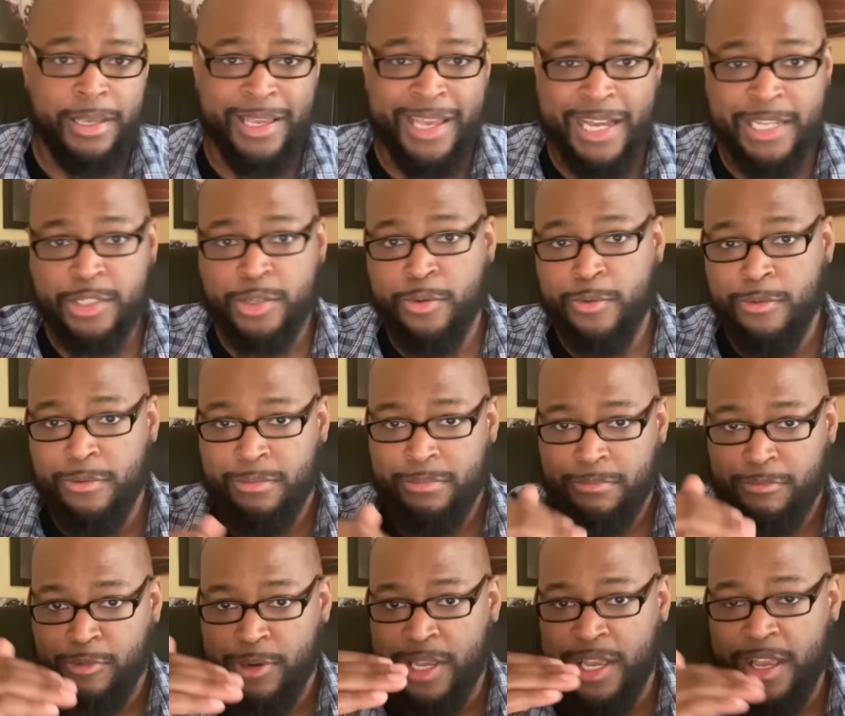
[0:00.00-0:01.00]
guess who
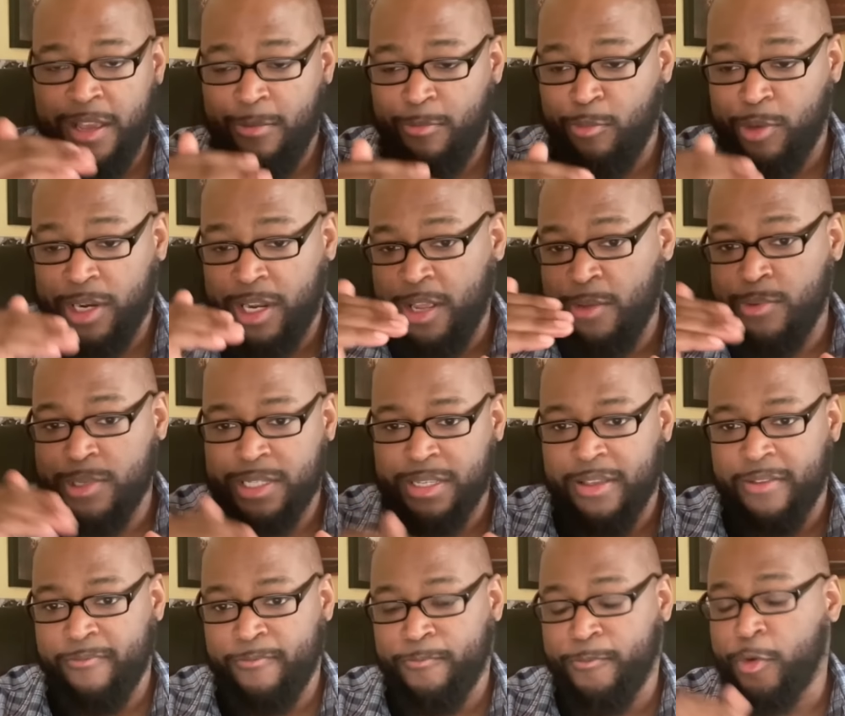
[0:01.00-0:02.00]
Raheem, when he
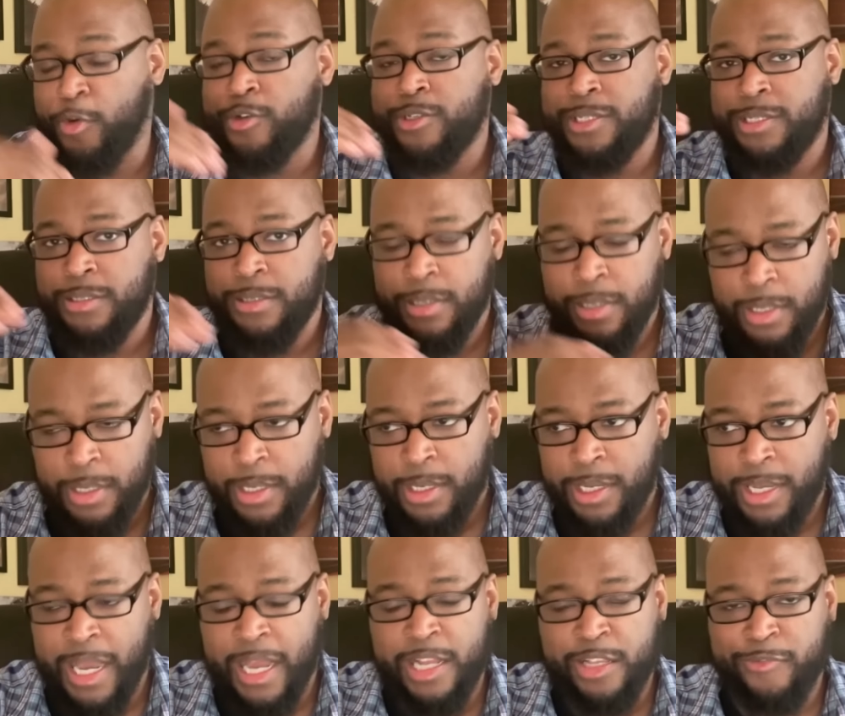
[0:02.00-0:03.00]
was first
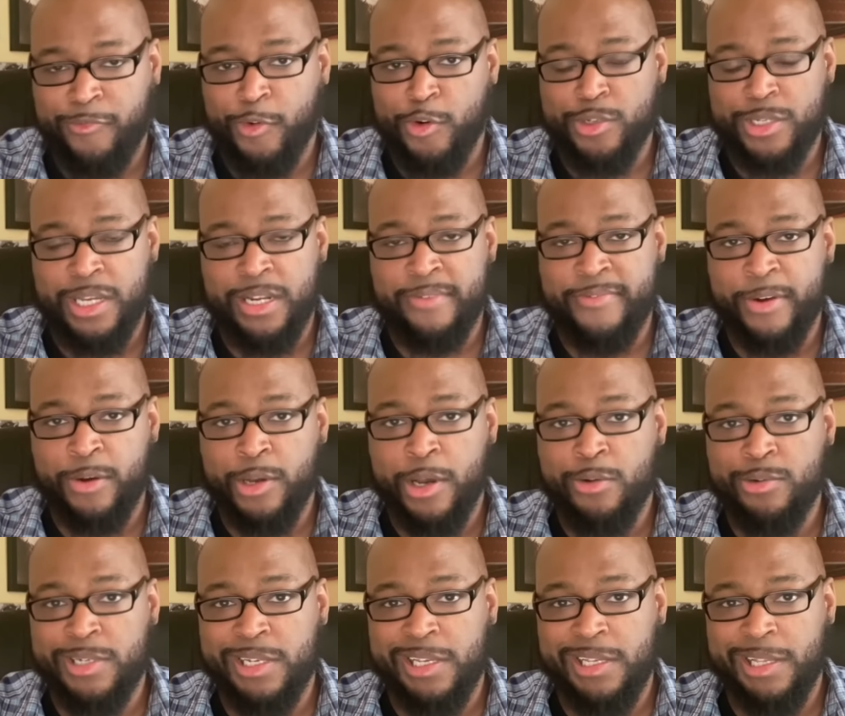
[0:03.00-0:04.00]
got his first NFL
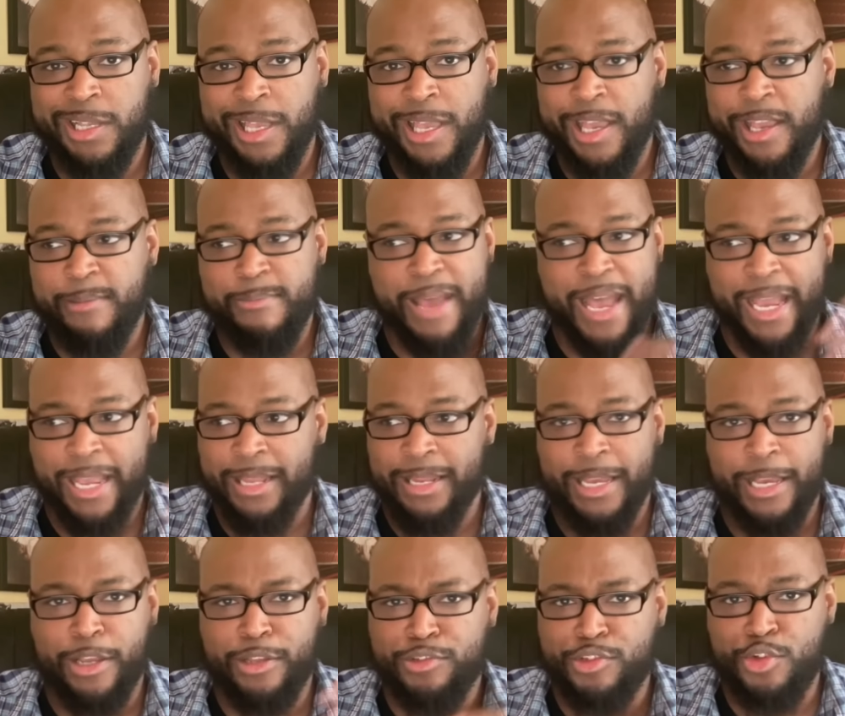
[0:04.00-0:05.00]
coaching gig back in
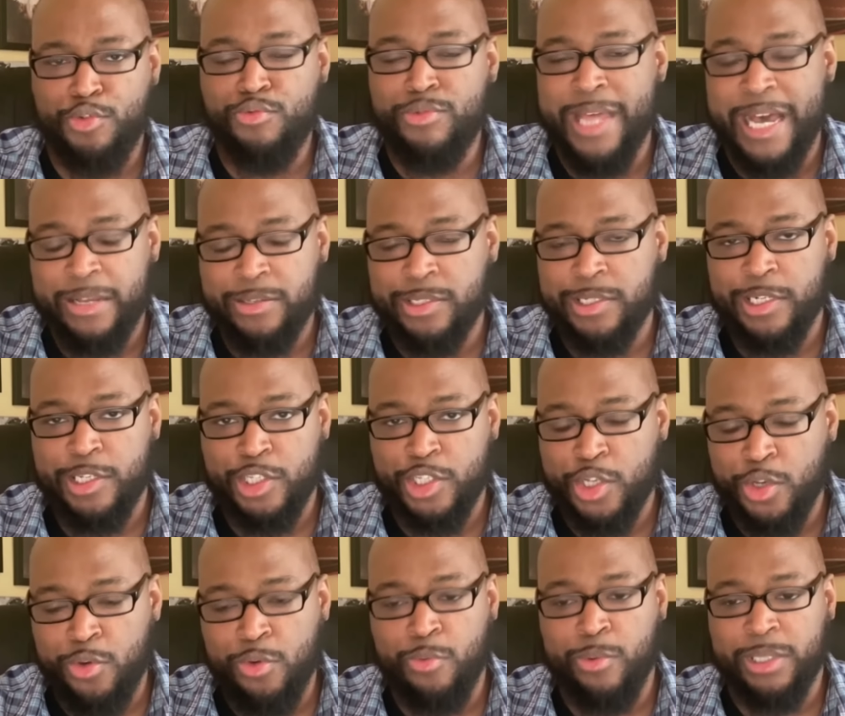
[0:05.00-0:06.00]
like
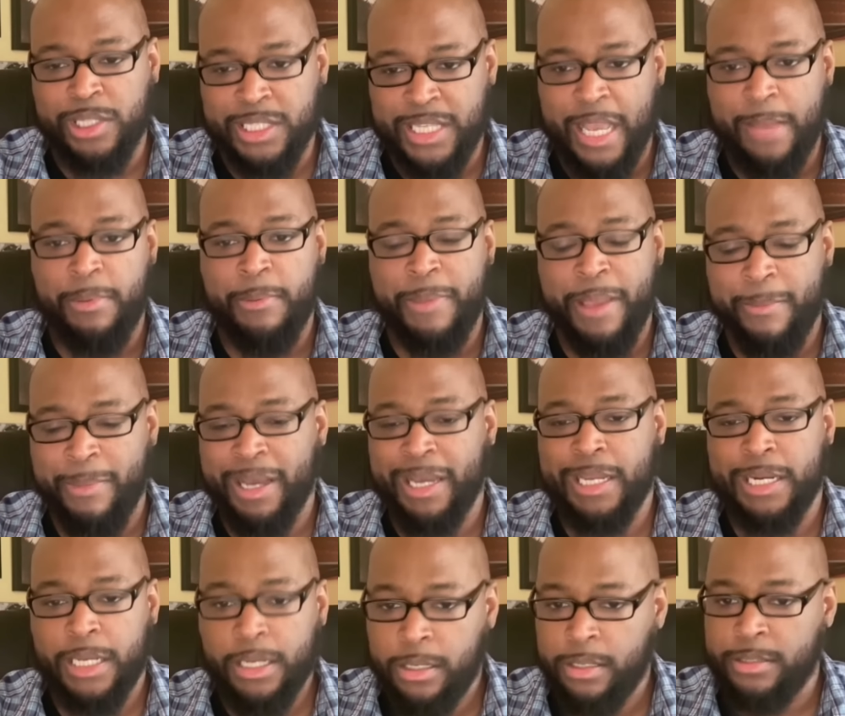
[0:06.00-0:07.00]
2002 with the Tampa Bay
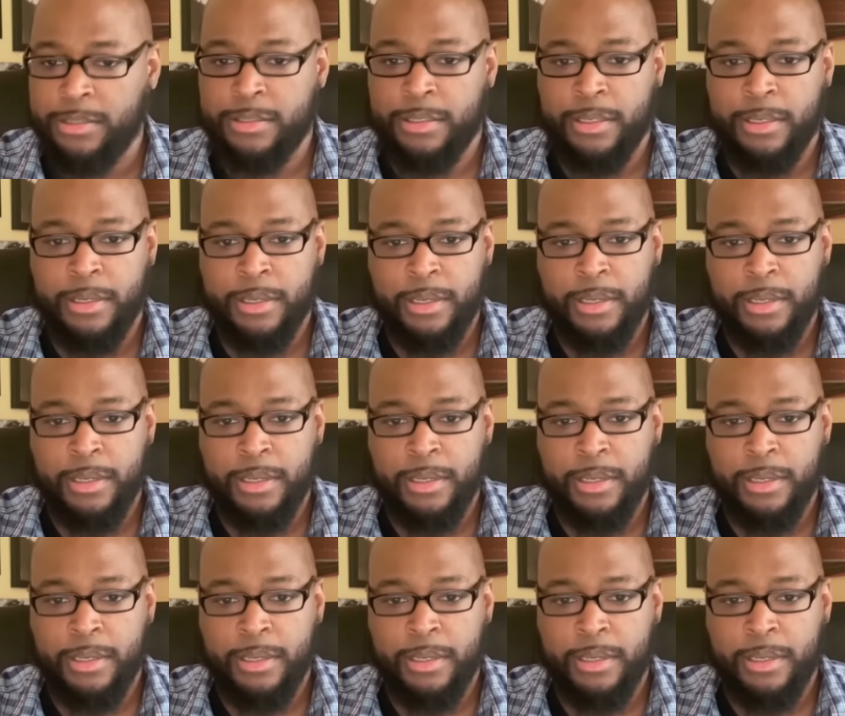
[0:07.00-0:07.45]
Buccaneers,